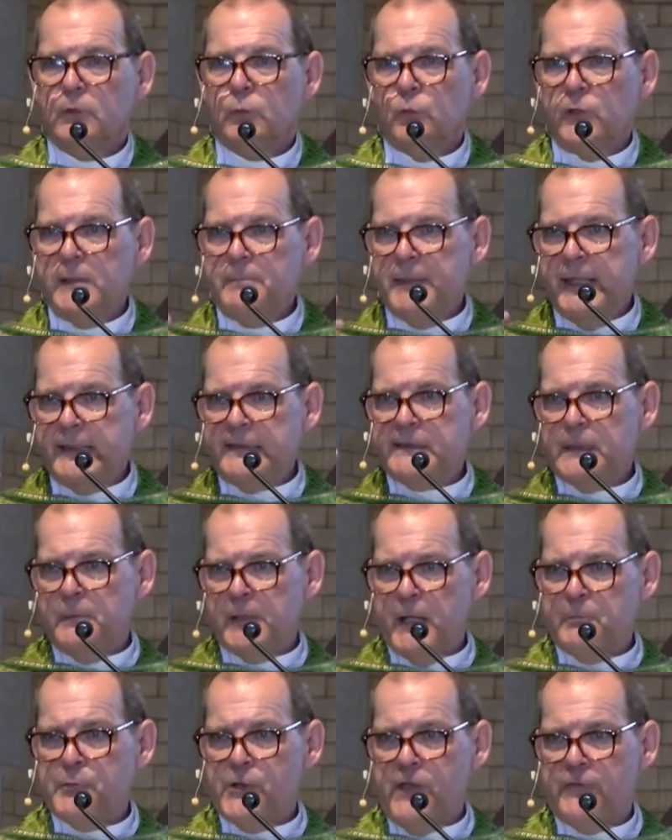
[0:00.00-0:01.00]
we make them
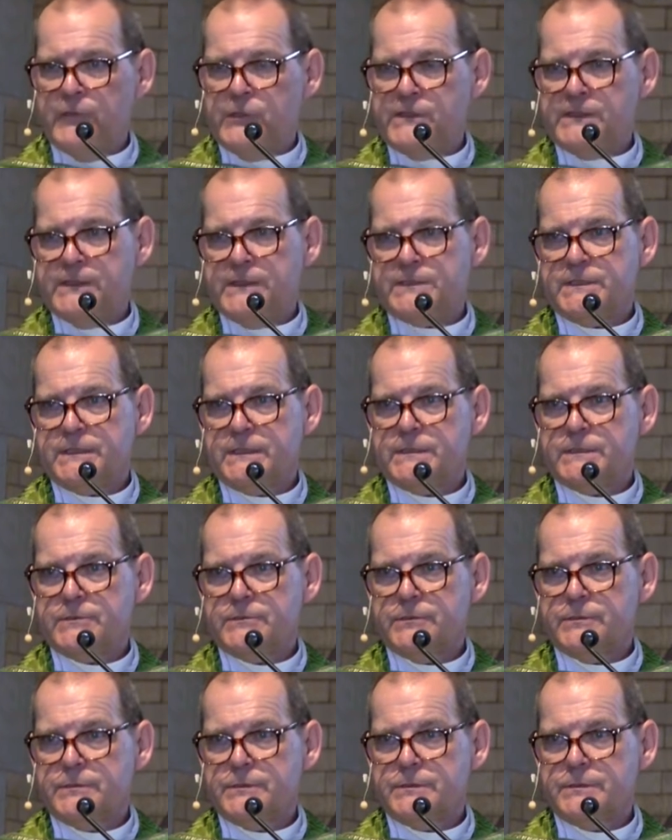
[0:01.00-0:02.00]
our brothers and
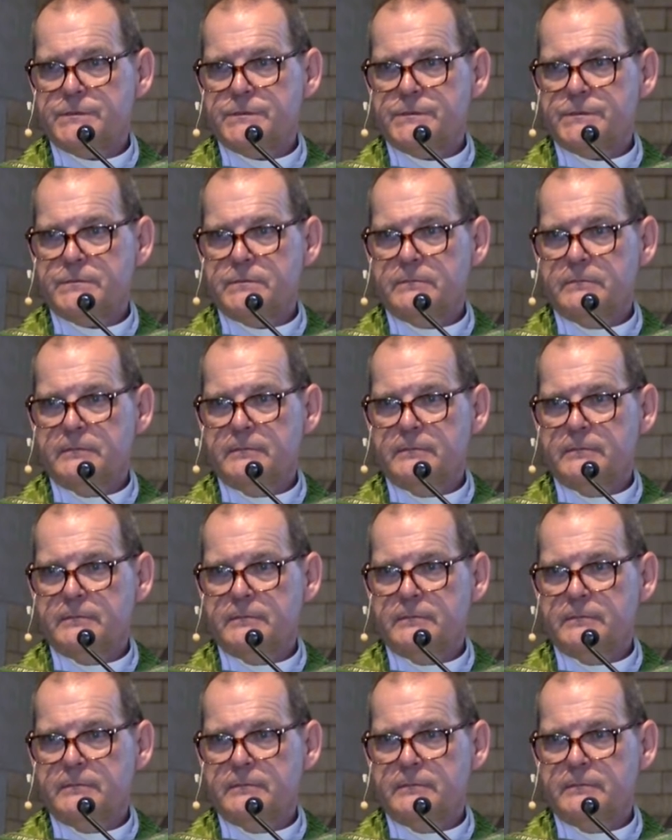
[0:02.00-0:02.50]
sisters.